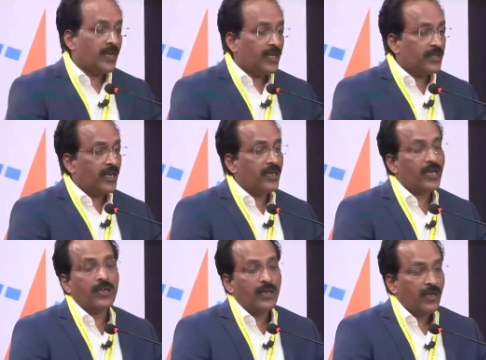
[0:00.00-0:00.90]

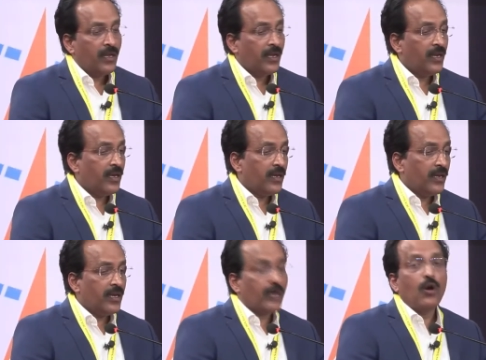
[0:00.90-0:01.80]
Chandrayaan-3 in
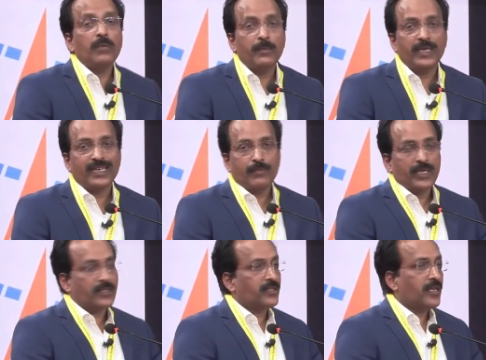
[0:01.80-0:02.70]
a complementary
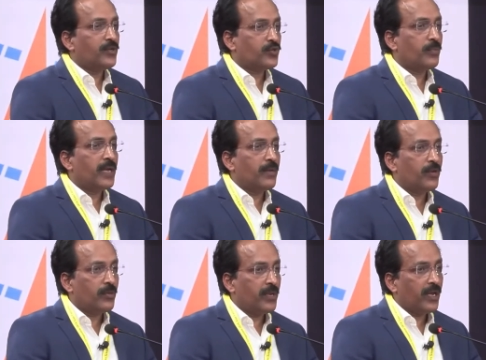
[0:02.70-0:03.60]
basis, and you should be
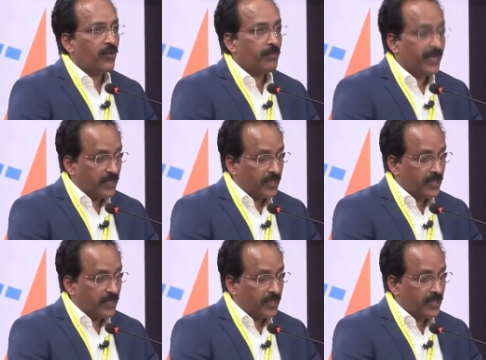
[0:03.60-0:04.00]
able to bring out